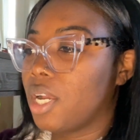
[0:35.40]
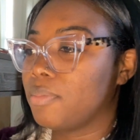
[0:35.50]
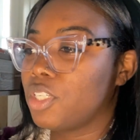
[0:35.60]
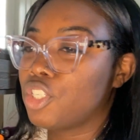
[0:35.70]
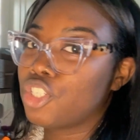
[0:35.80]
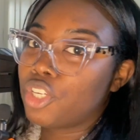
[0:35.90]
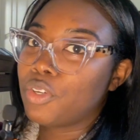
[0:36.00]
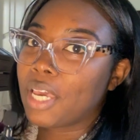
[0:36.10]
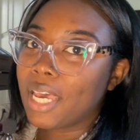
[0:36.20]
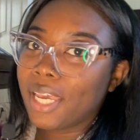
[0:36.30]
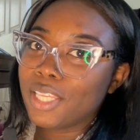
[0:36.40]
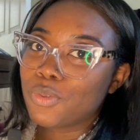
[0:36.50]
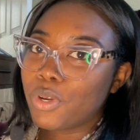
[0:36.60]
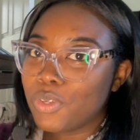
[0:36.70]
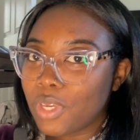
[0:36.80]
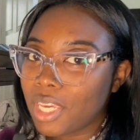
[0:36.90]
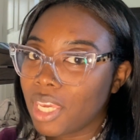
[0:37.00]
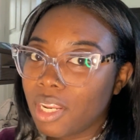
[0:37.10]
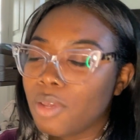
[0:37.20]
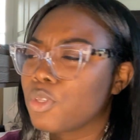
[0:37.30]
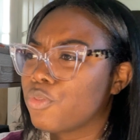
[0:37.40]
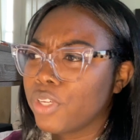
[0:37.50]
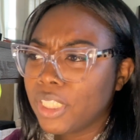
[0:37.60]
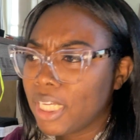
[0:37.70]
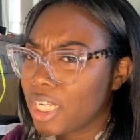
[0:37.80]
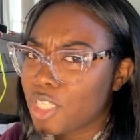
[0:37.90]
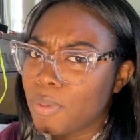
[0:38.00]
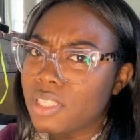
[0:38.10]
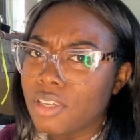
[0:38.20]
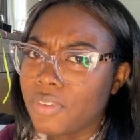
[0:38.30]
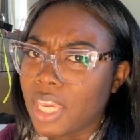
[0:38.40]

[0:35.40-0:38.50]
just to show you guys where you can get it. It was really inexpensive.